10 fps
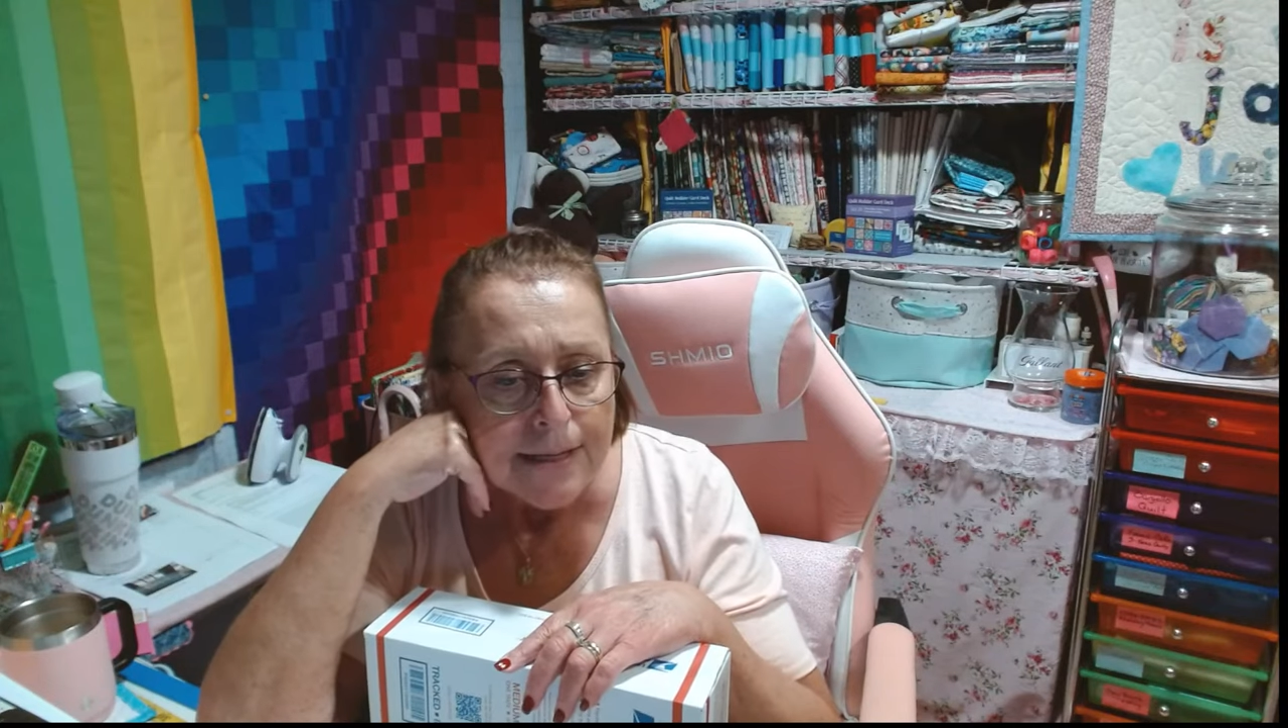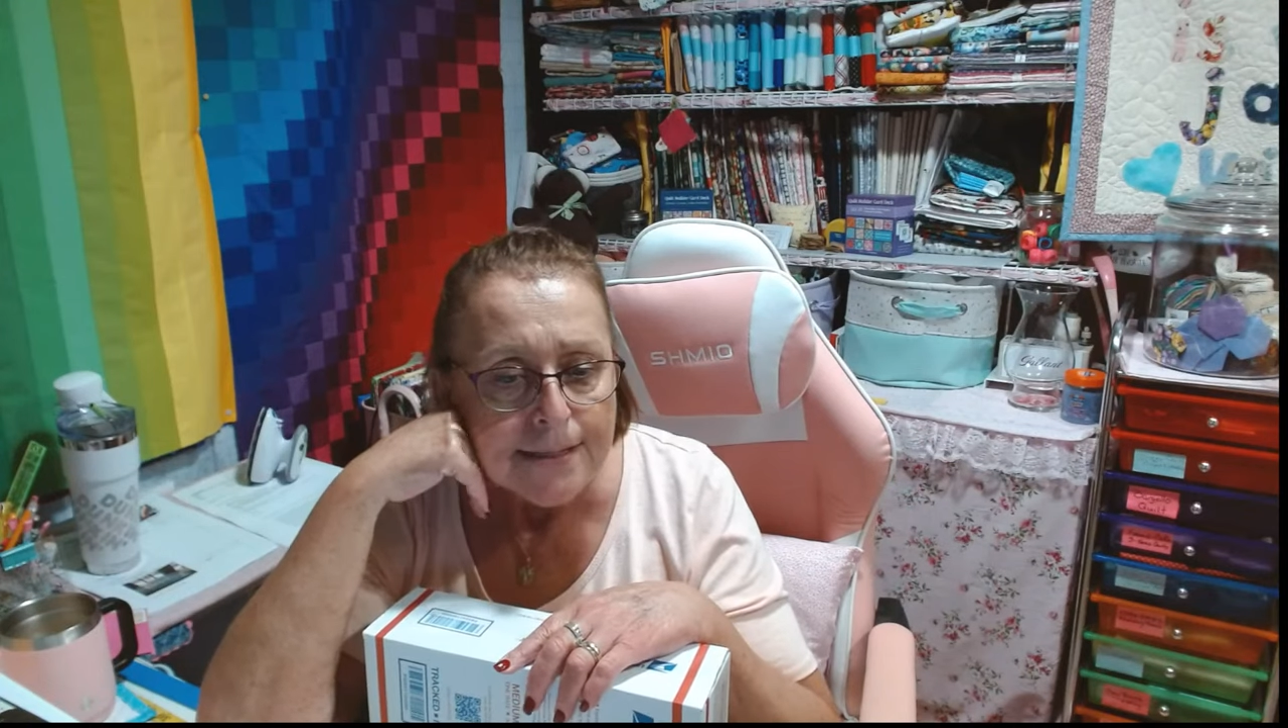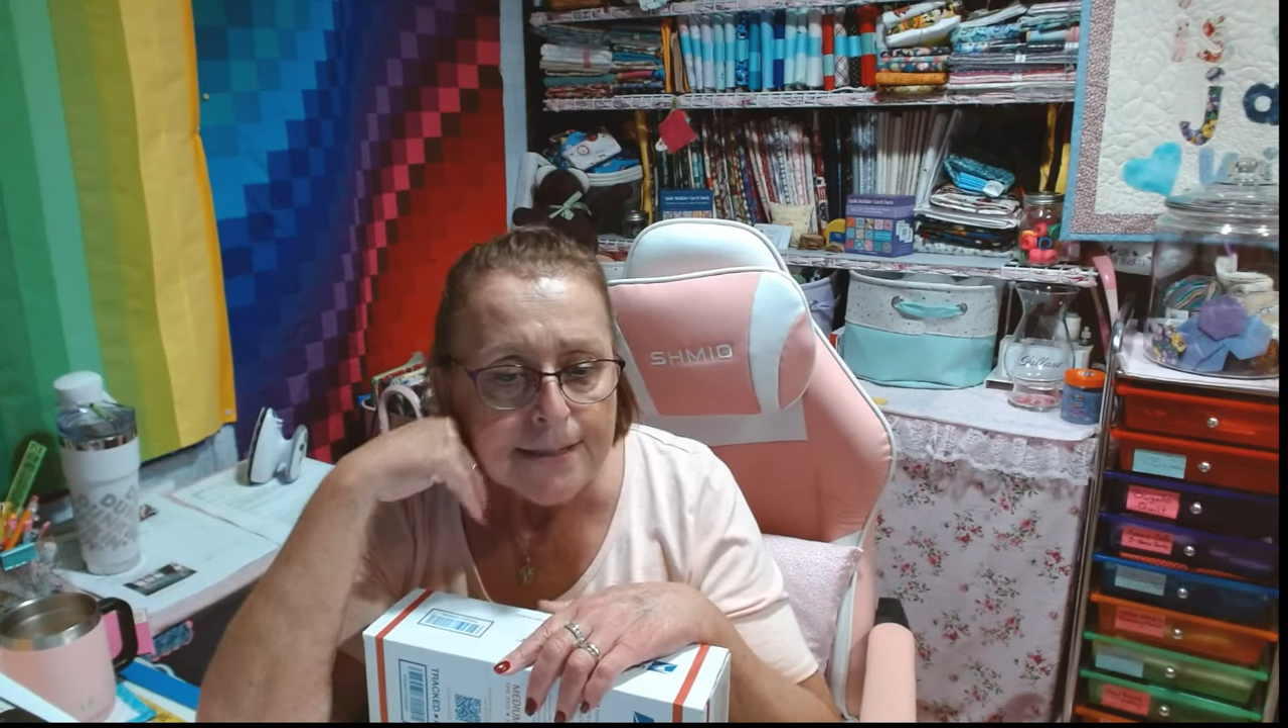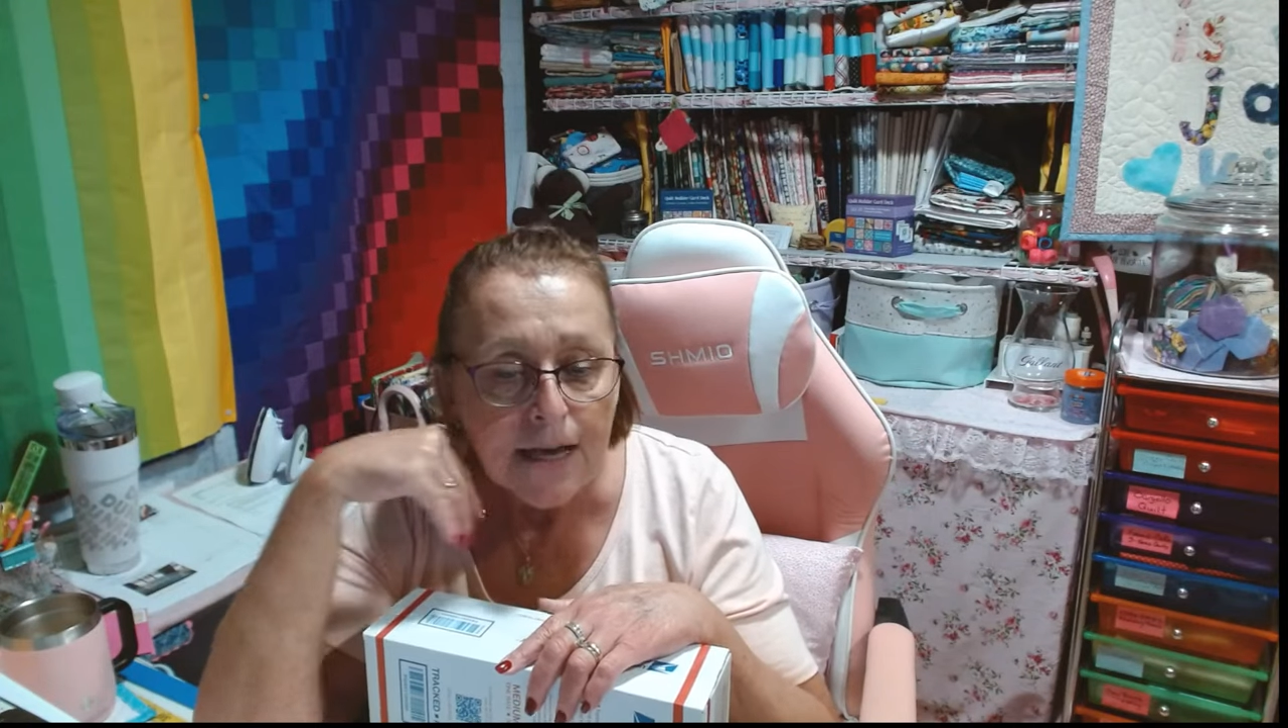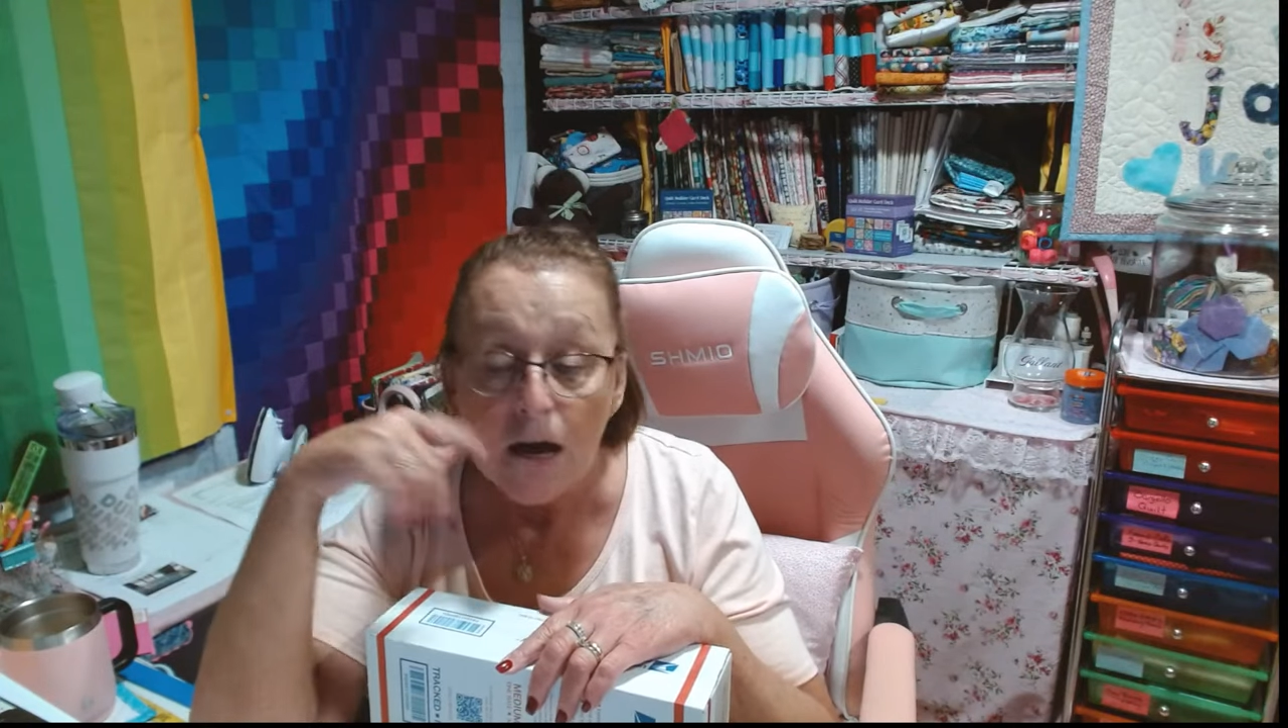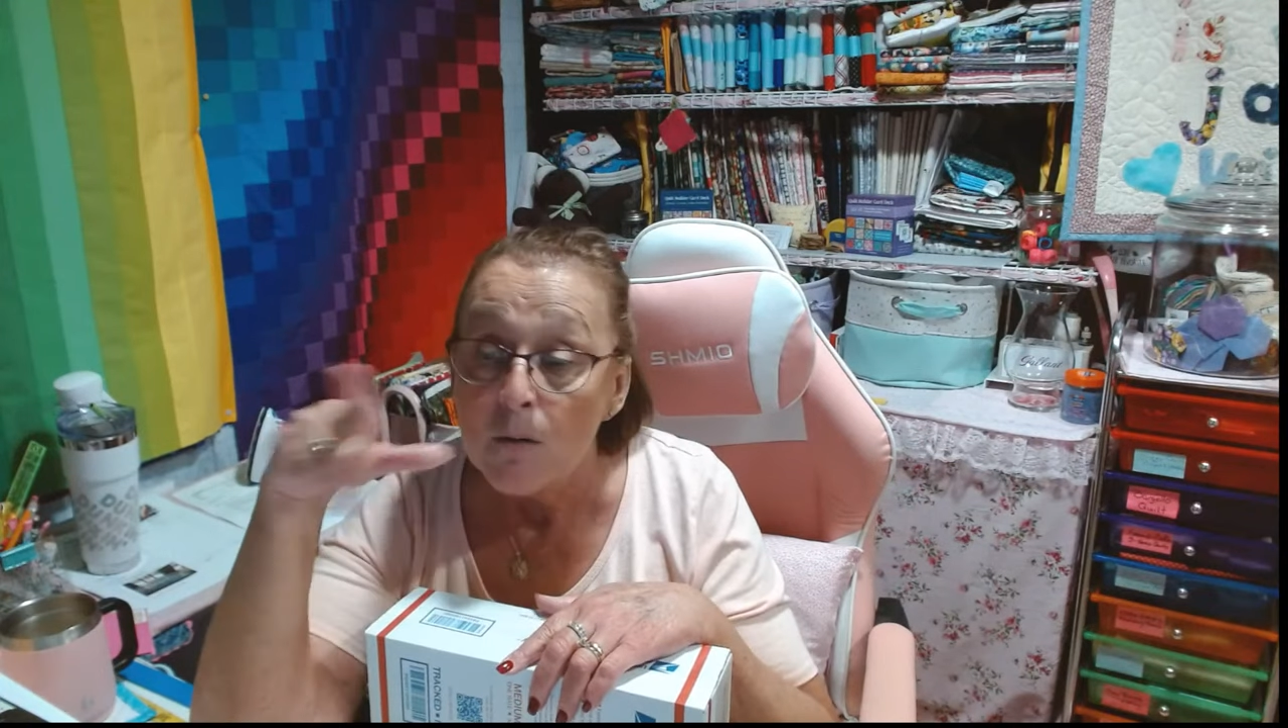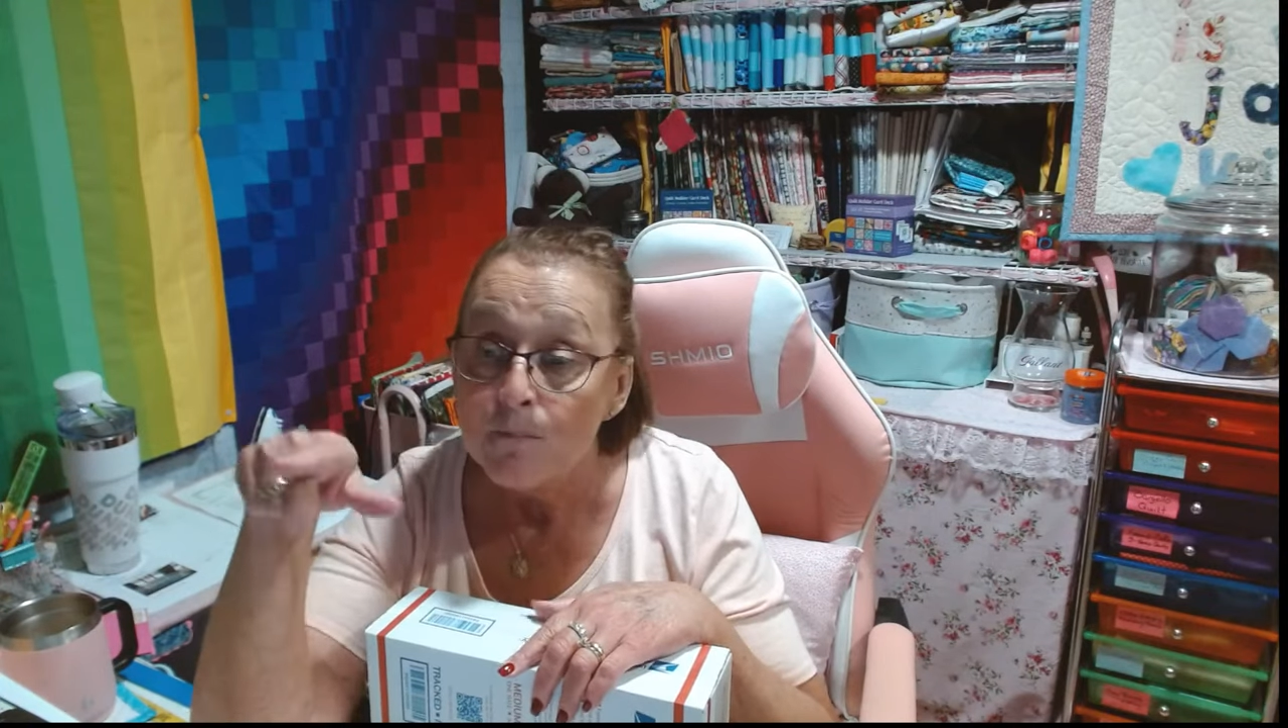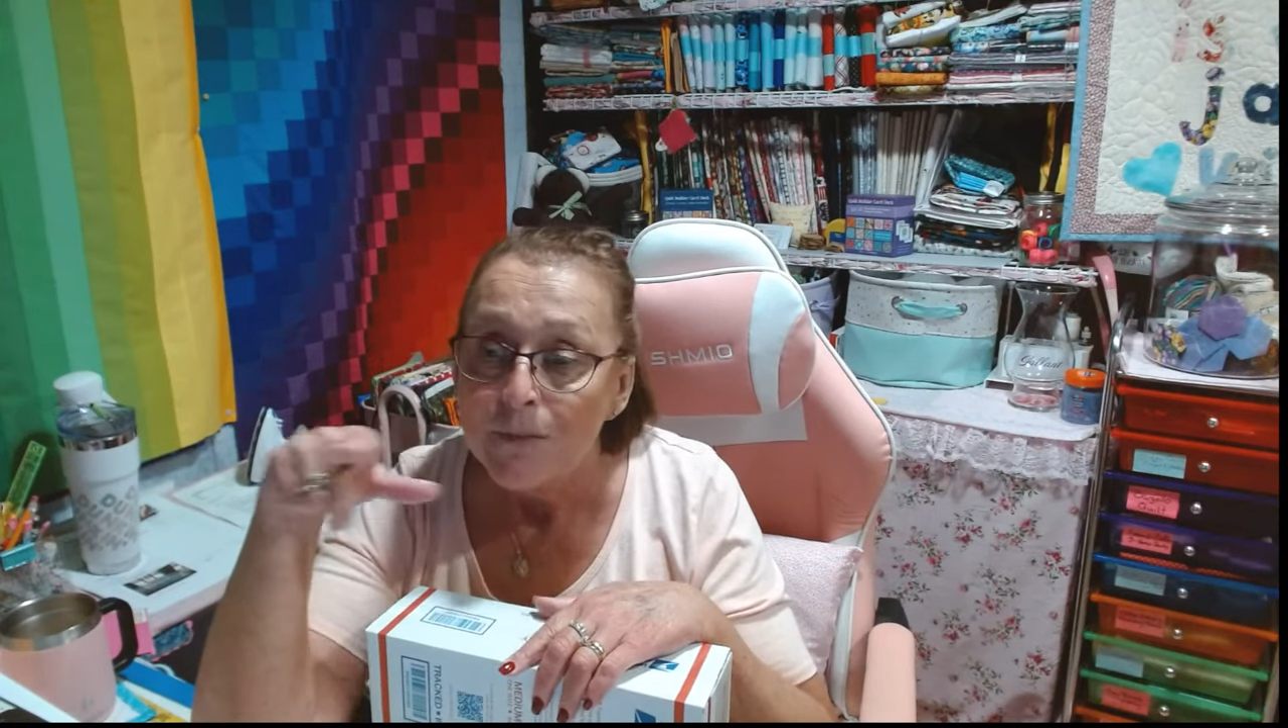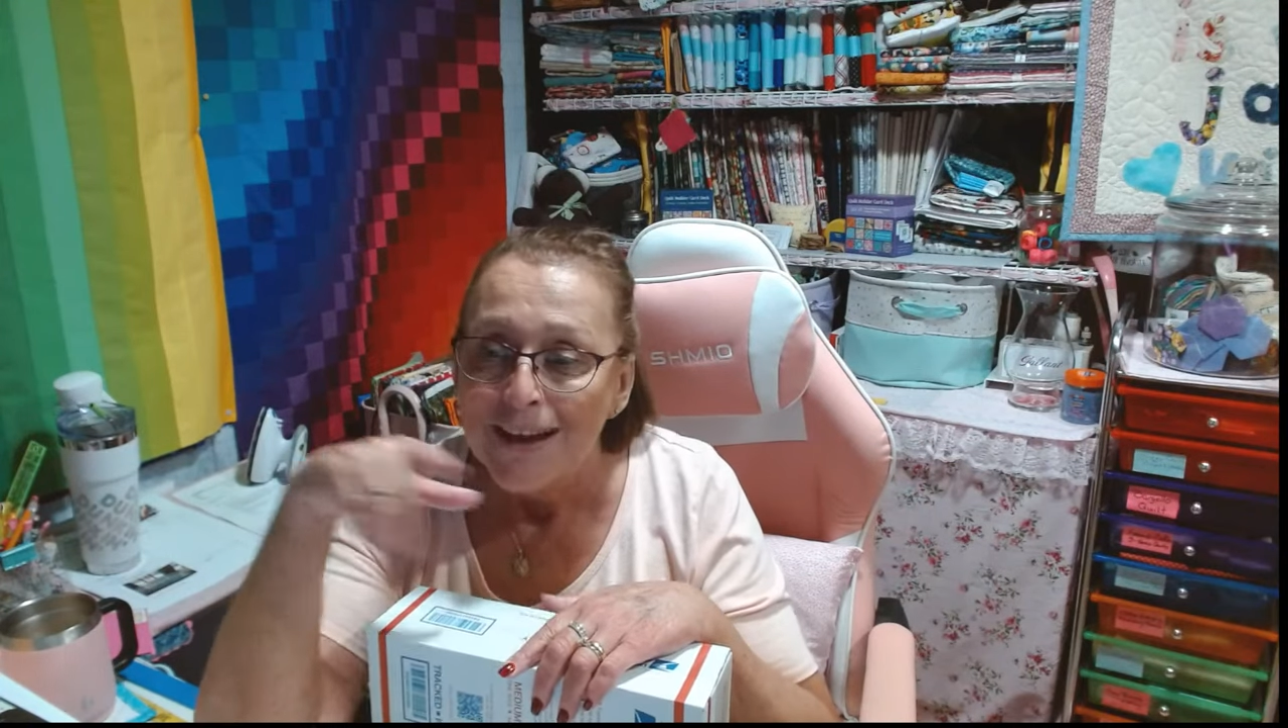So